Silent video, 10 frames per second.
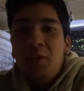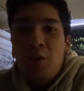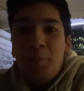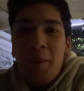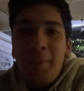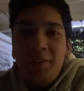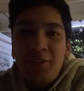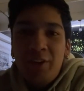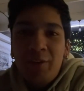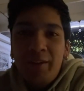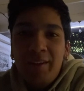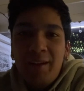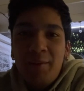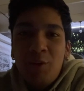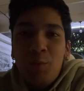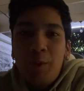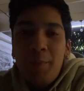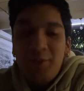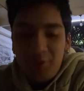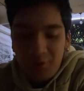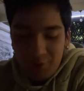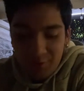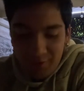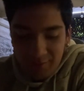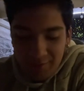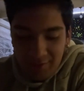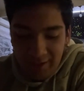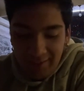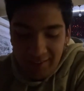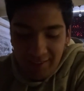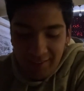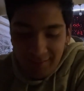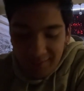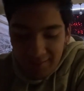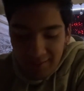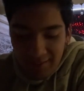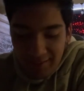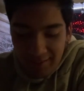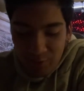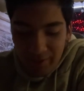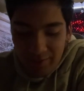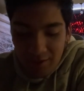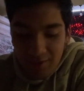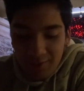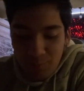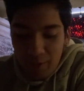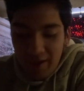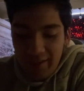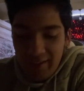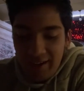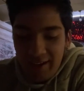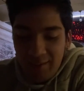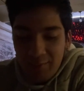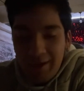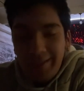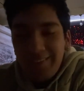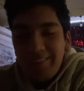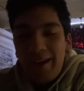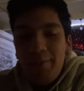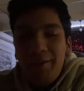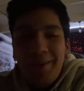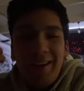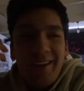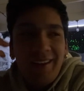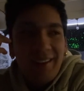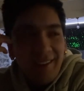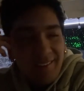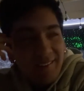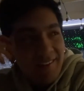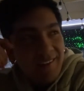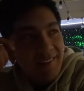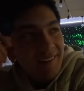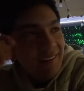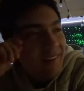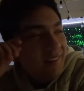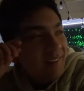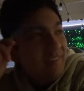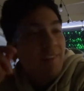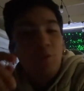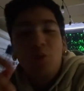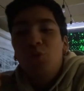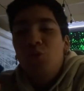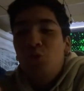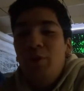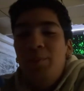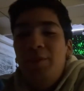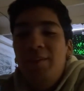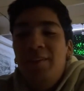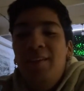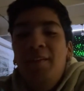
No, a puppet show. We're gonna have a whole puppet show. I think DOA socks are probably gonna have. I just have it in my head, guys. Uh, this whole script.